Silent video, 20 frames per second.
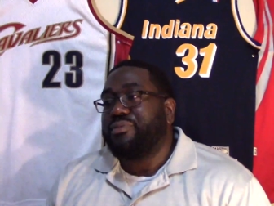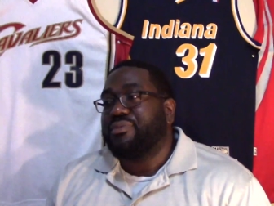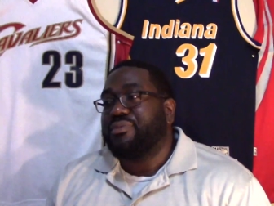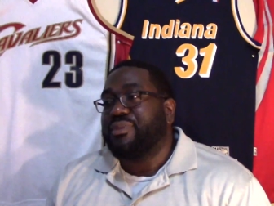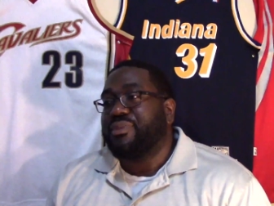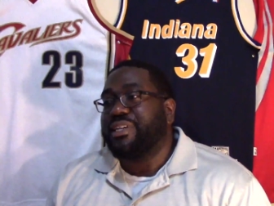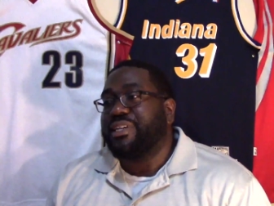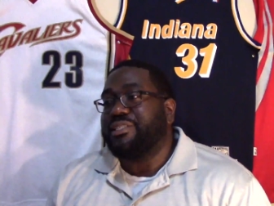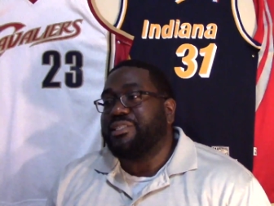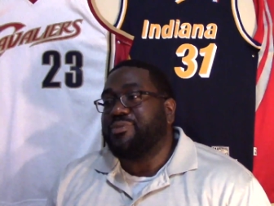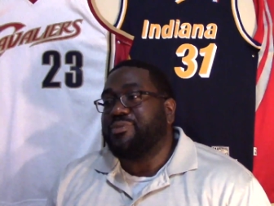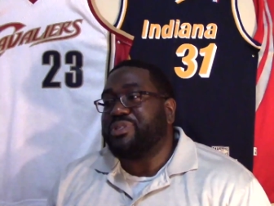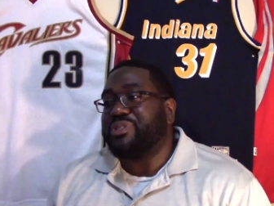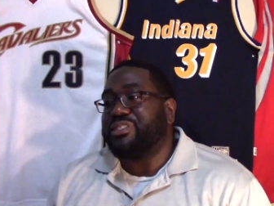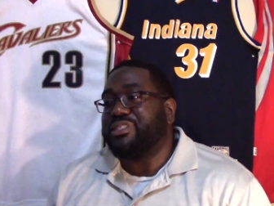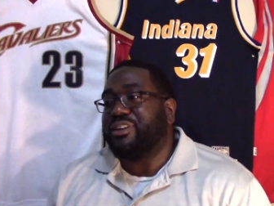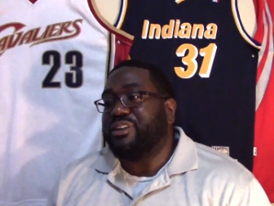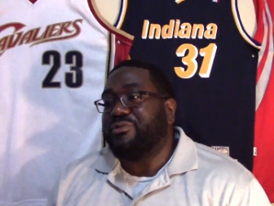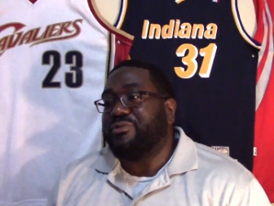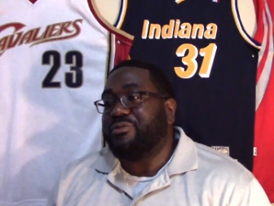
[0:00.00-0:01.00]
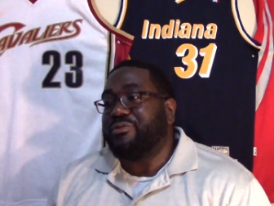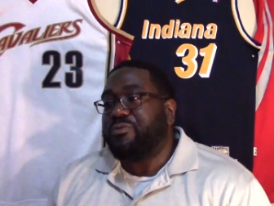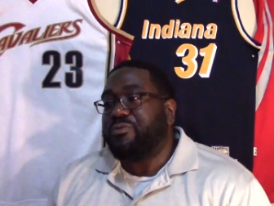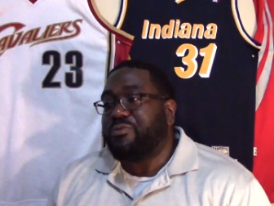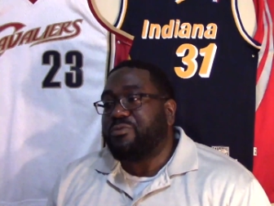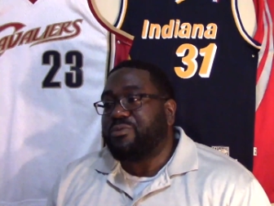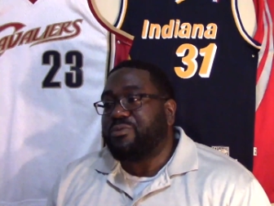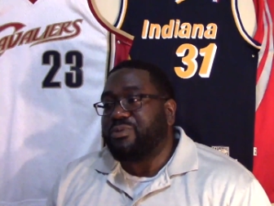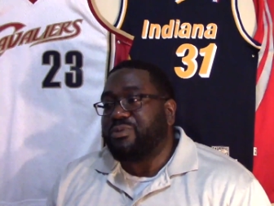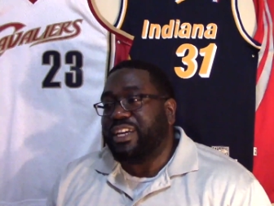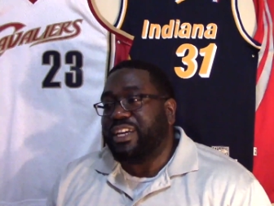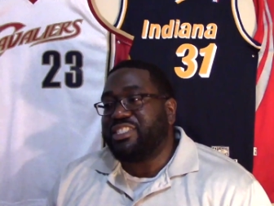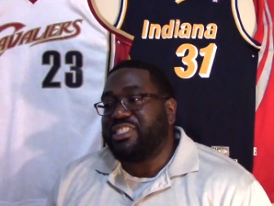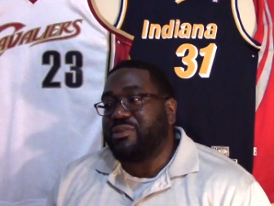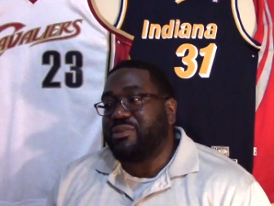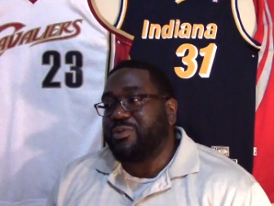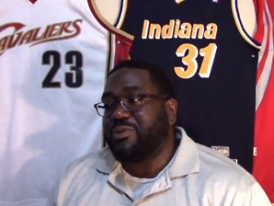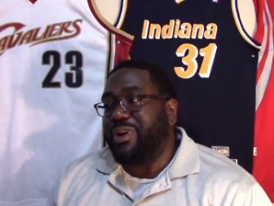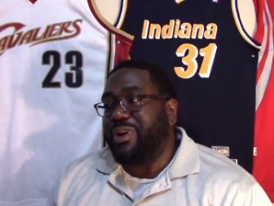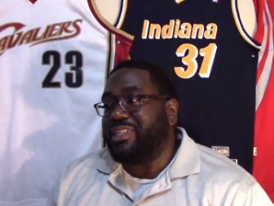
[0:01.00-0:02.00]
That's gonna be a tough one. Next year
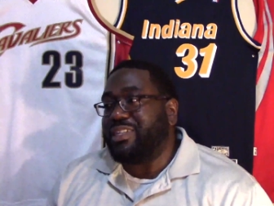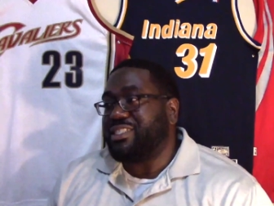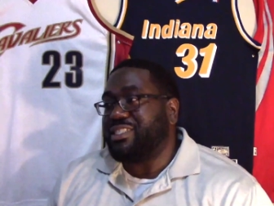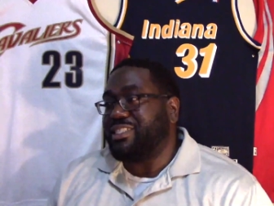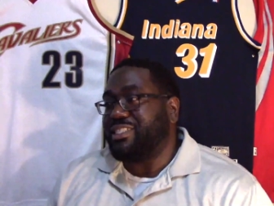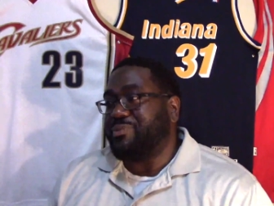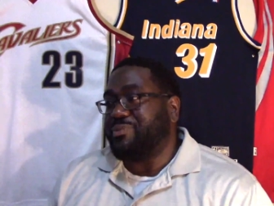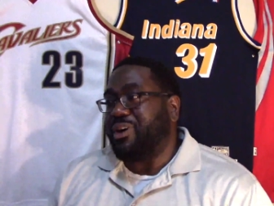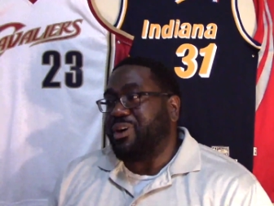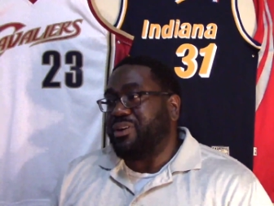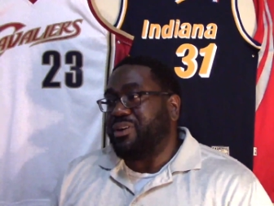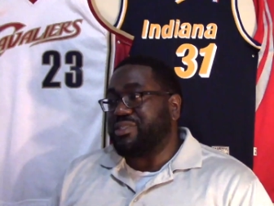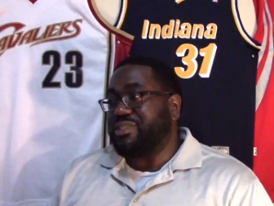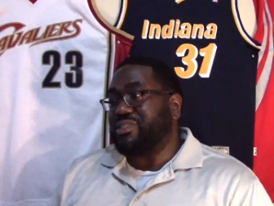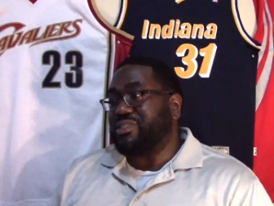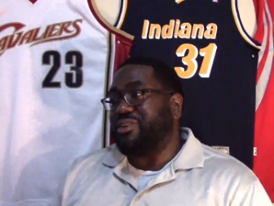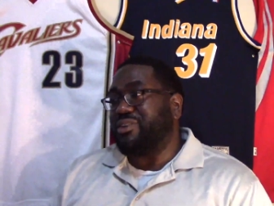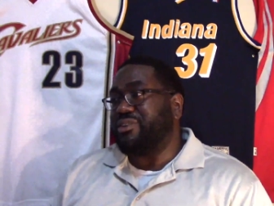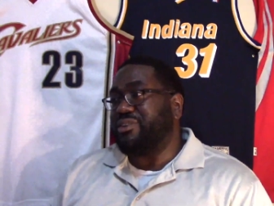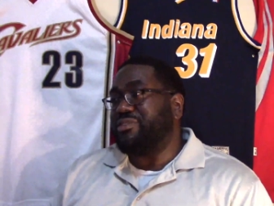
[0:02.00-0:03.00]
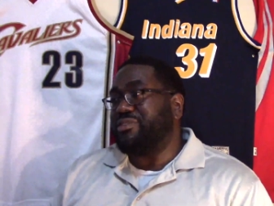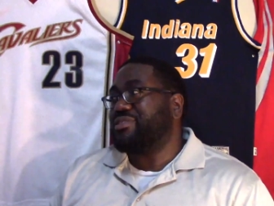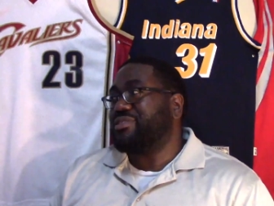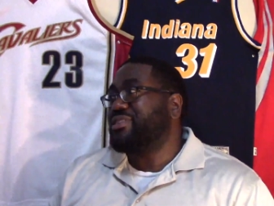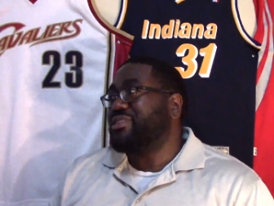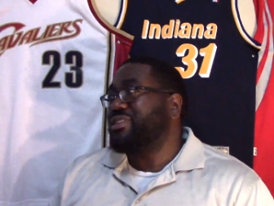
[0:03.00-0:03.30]
we might see some All-Stars,